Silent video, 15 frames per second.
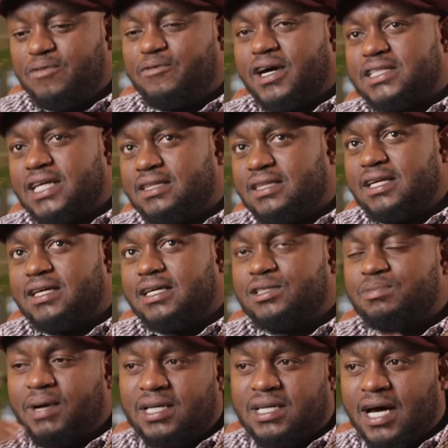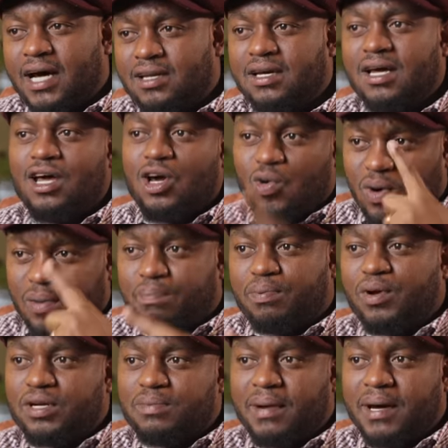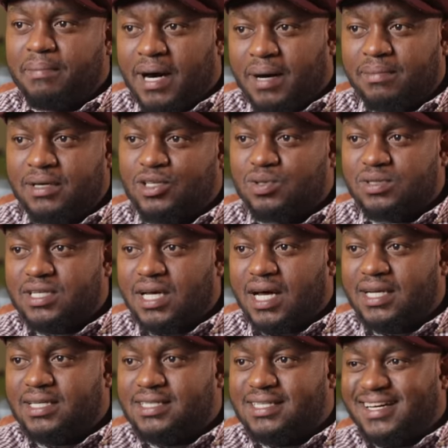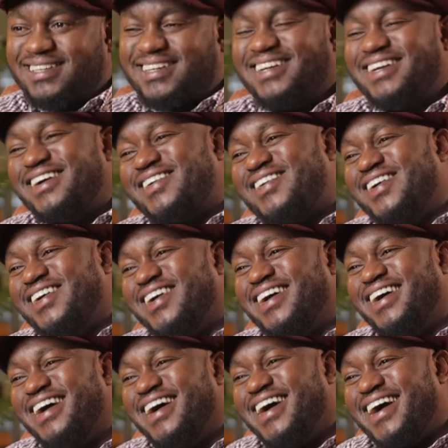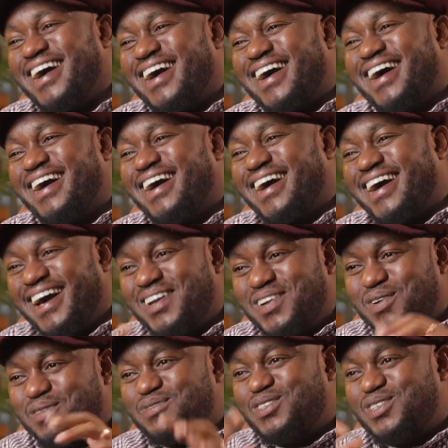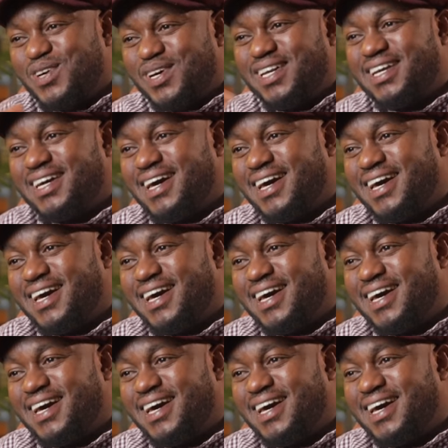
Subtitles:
In fact, I think it's my dad who employed my mom. It was a technical kind of joining.